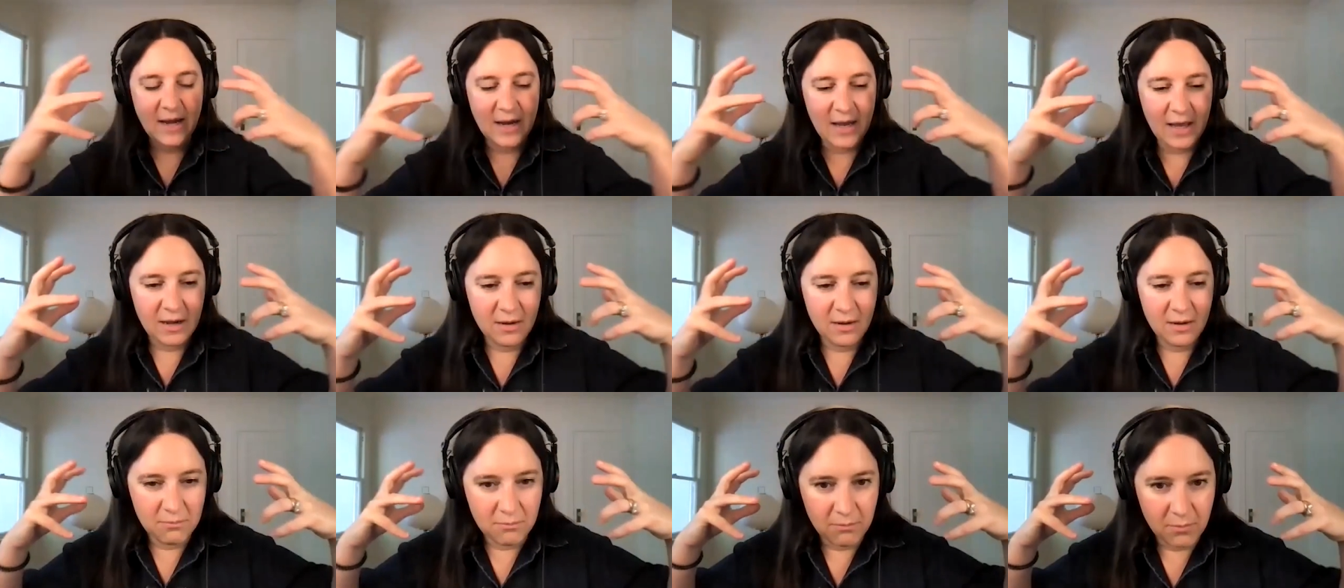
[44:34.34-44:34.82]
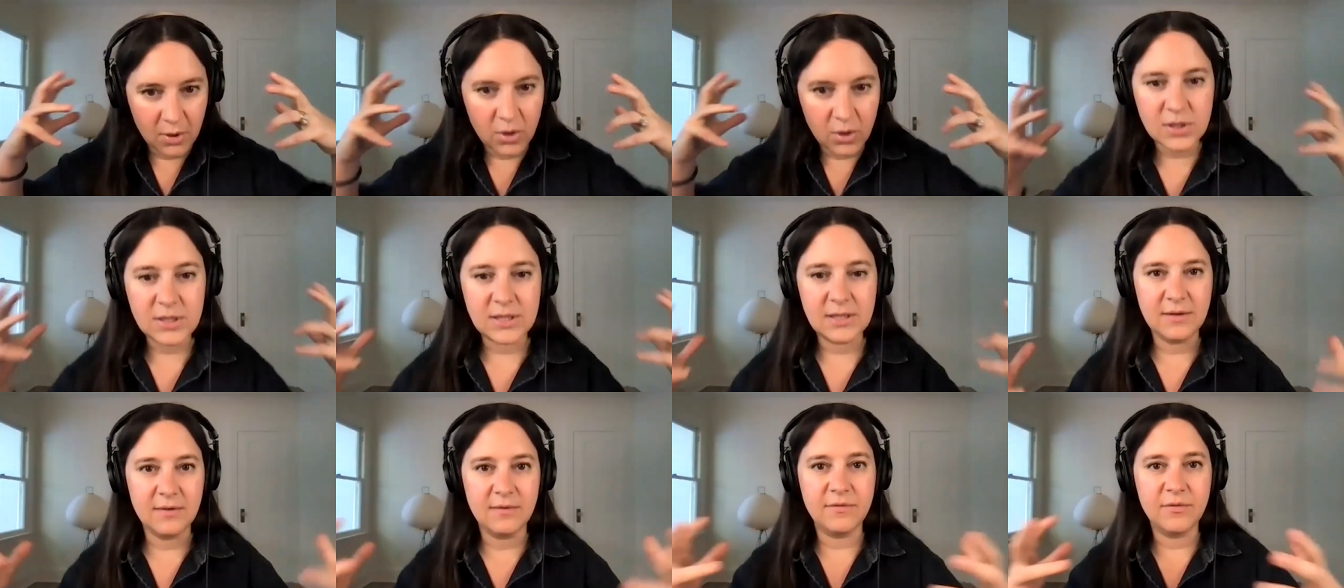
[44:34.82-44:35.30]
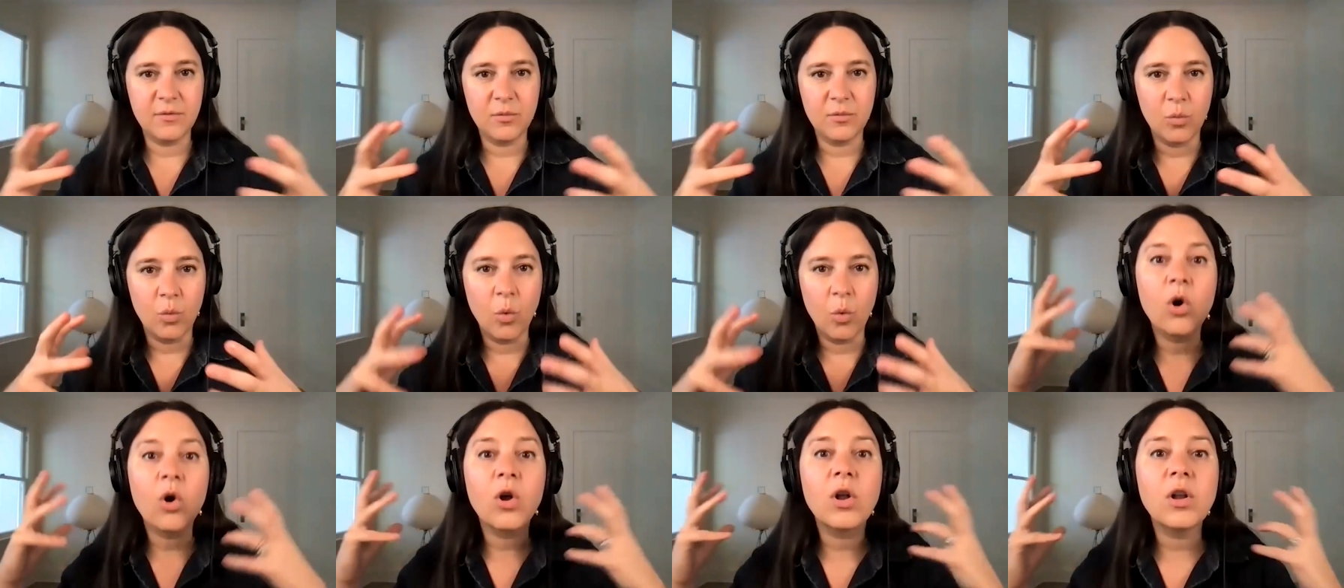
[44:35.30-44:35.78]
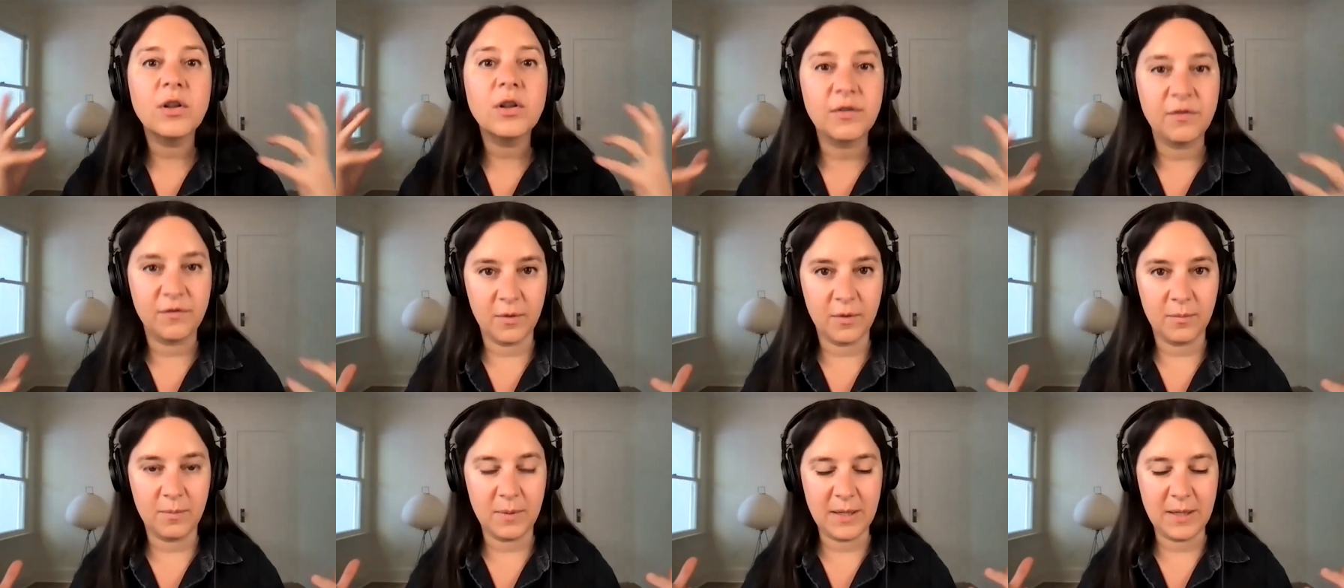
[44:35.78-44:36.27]
an immersive world
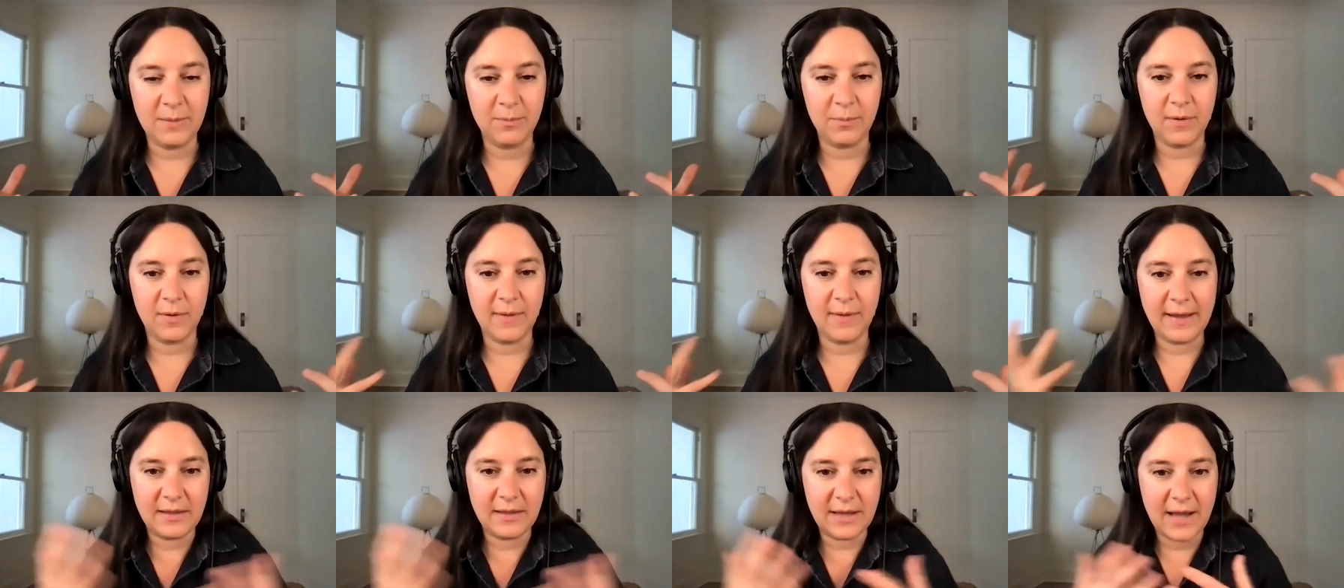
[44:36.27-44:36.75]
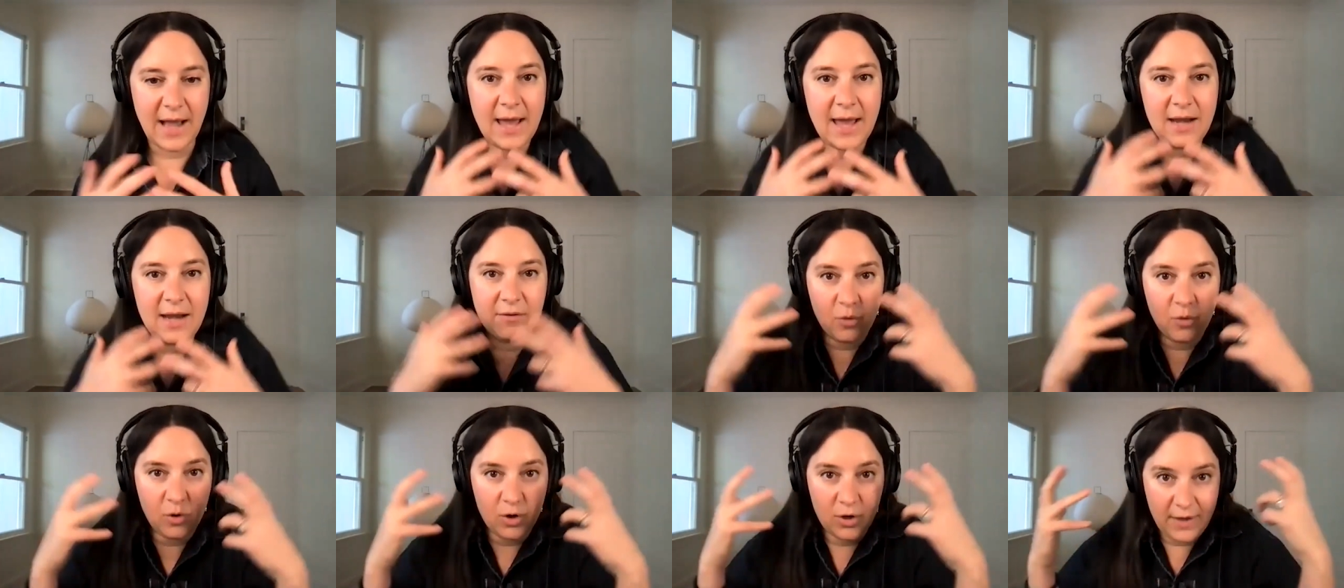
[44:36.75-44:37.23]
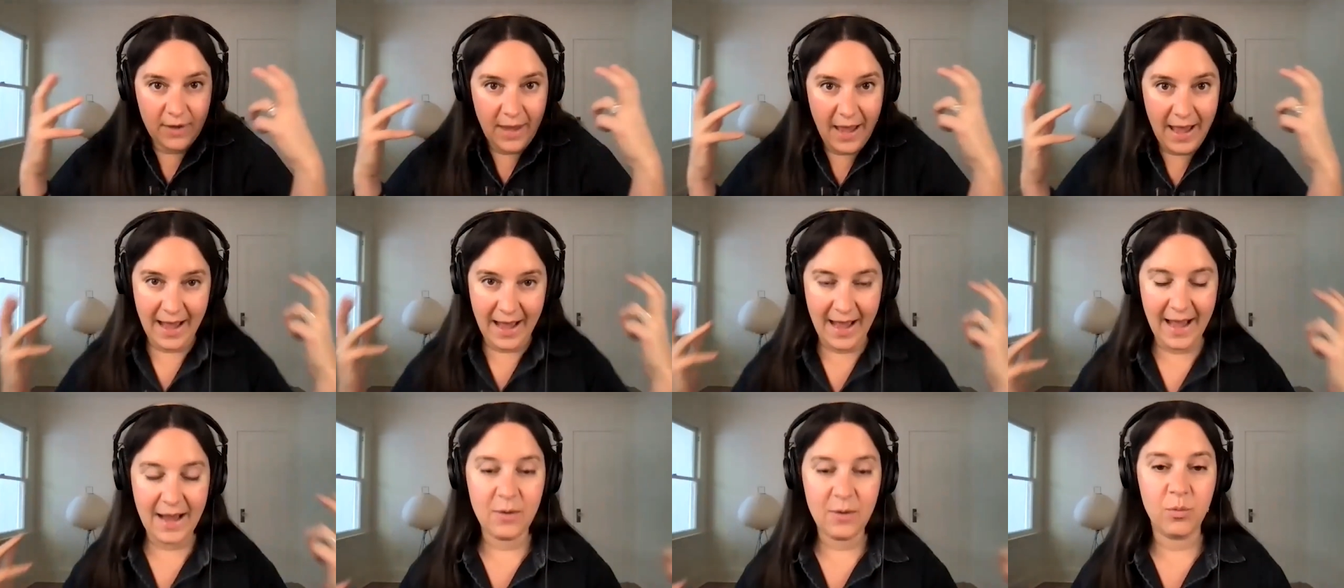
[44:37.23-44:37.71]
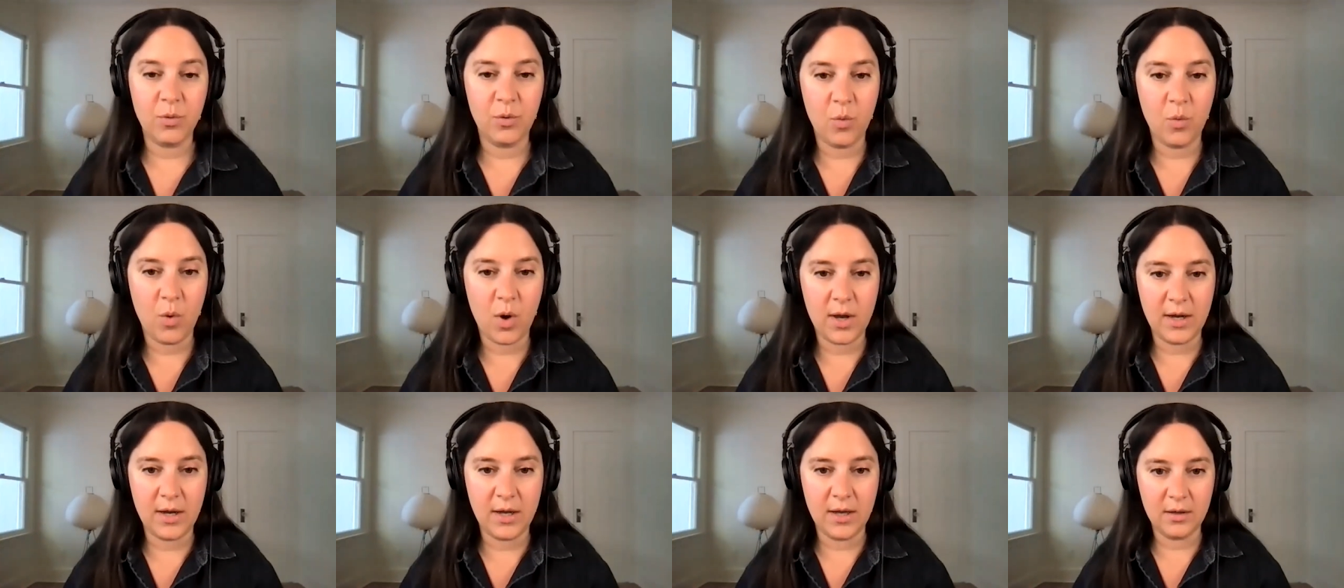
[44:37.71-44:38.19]
for people, like the kind of world I would
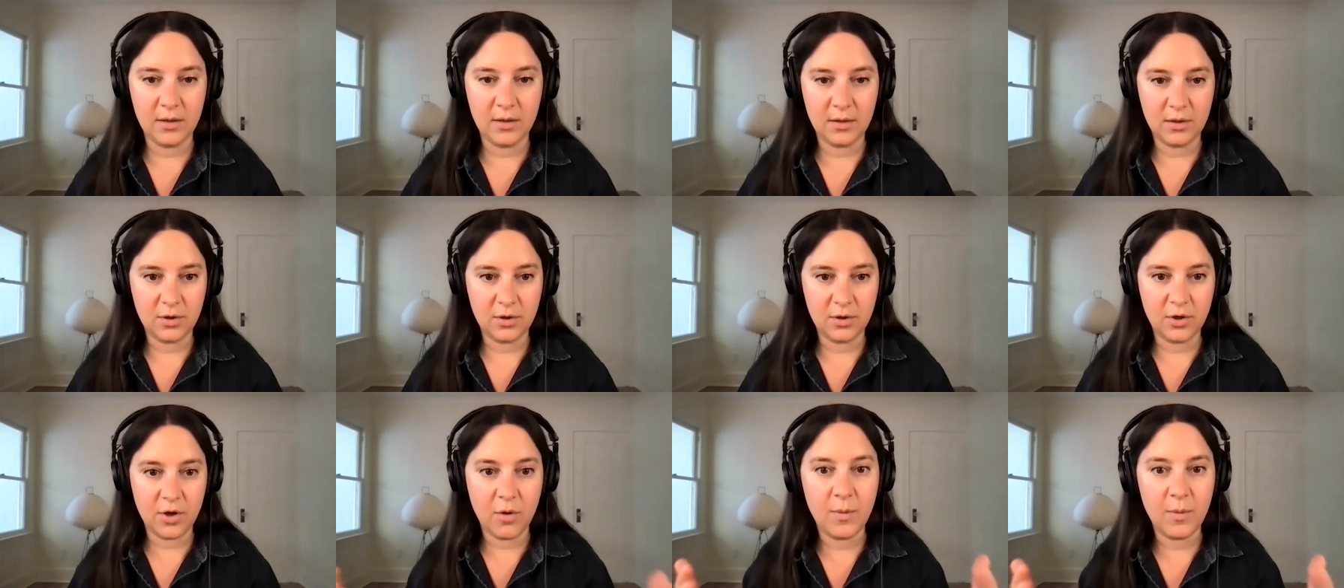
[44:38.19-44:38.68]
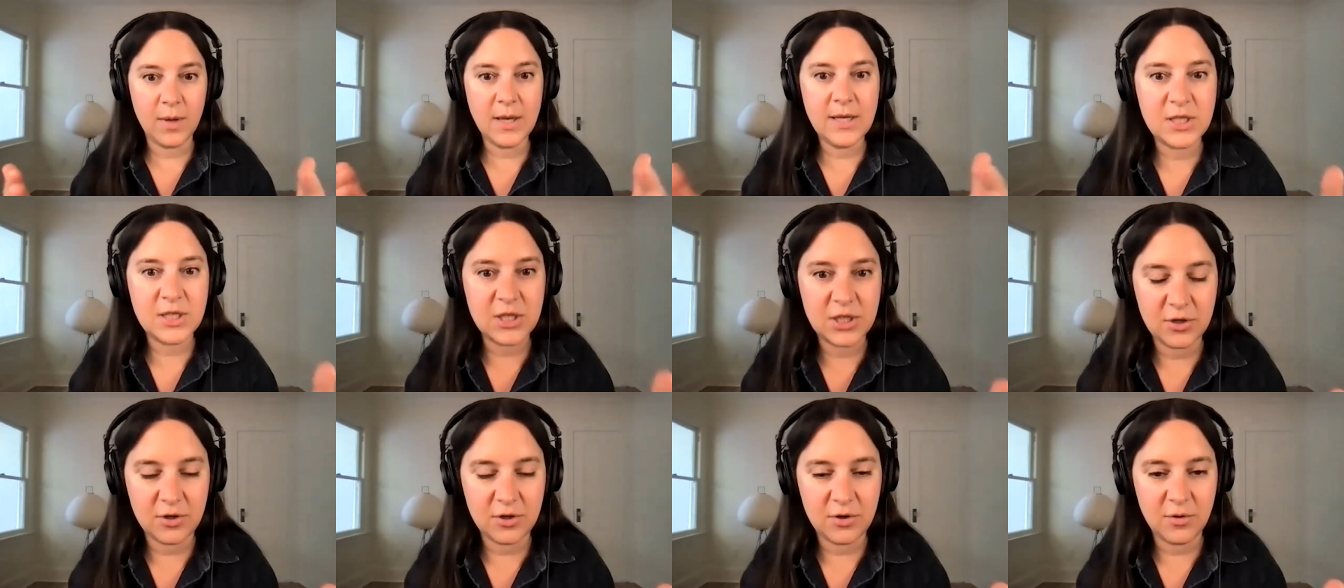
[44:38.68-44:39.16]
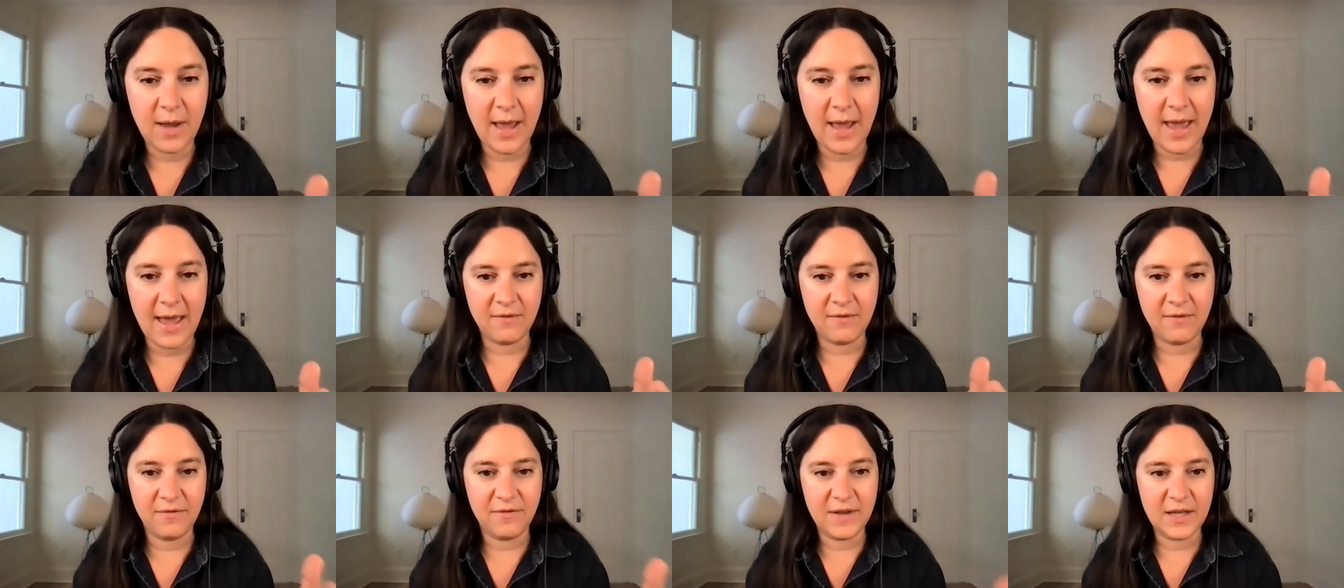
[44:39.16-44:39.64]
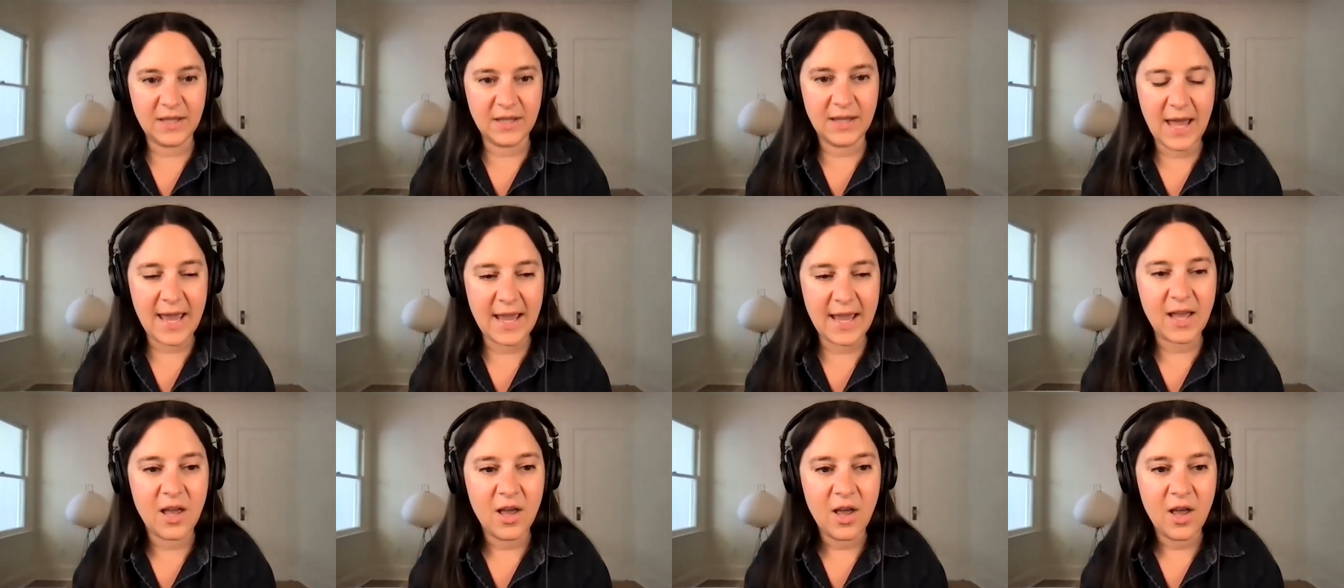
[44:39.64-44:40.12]
want to go into and feel
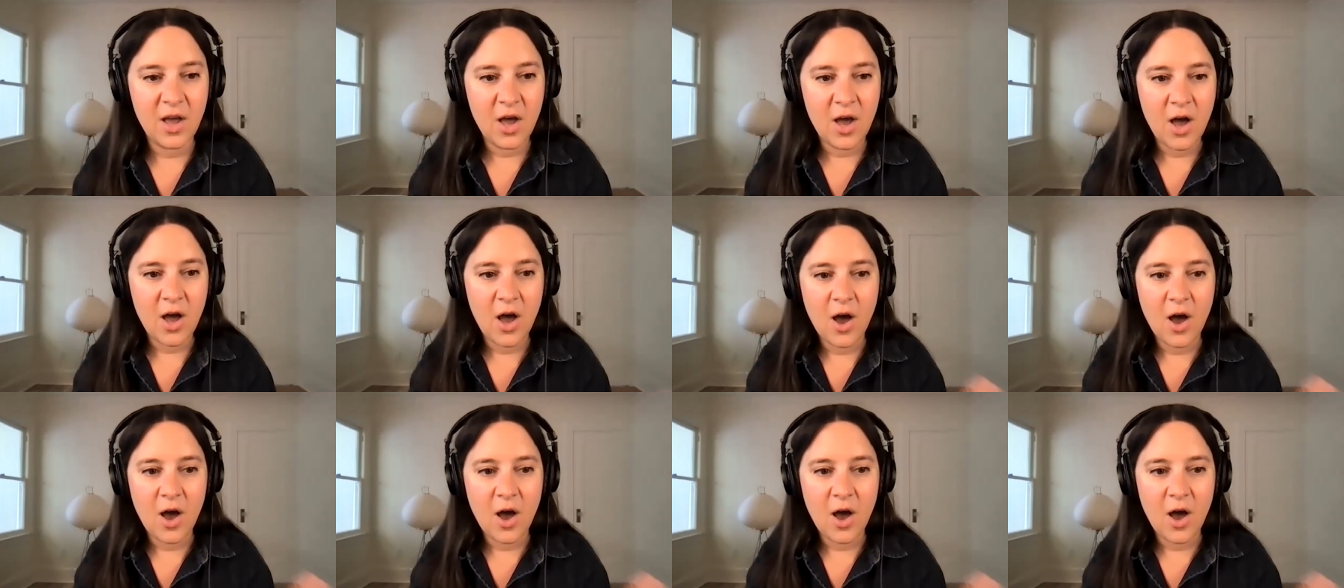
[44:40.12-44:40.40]
like,